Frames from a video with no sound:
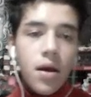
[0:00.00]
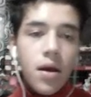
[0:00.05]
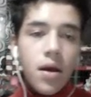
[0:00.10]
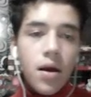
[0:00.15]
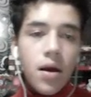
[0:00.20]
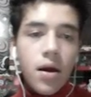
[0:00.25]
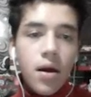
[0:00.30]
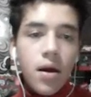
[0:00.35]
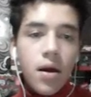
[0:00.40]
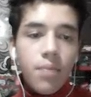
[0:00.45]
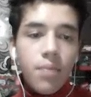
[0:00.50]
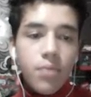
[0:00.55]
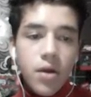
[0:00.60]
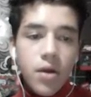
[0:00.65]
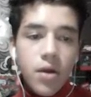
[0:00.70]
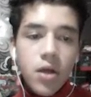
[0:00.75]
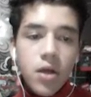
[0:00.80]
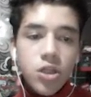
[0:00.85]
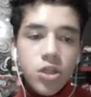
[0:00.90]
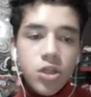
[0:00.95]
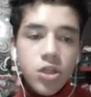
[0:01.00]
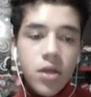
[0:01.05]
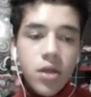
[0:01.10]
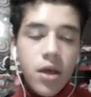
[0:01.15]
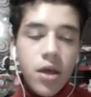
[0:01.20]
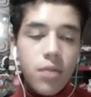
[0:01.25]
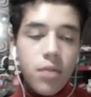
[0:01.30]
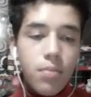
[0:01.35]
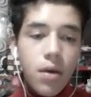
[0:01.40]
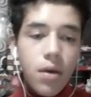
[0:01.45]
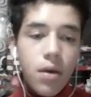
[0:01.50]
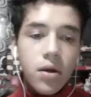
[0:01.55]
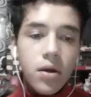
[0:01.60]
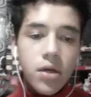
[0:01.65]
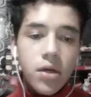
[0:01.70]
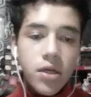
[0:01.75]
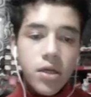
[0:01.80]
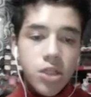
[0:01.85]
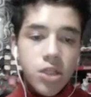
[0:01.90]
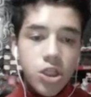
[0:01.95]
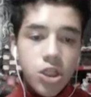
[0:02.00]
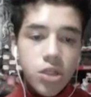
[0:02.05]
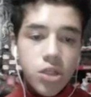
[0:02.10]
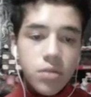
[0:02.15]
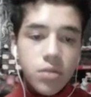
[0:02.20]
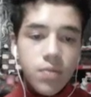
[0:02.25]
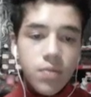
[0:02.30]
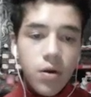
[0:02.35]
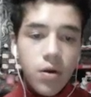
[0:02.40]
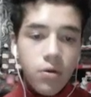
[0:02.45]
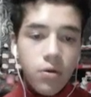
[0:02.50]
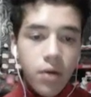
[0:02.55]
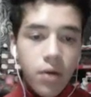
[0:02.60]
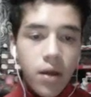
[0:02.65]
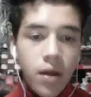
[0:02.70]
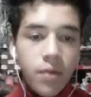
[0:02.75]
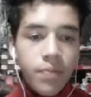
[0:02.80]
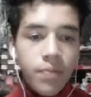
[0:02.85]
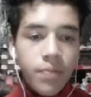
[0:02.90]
production in montage. Alright,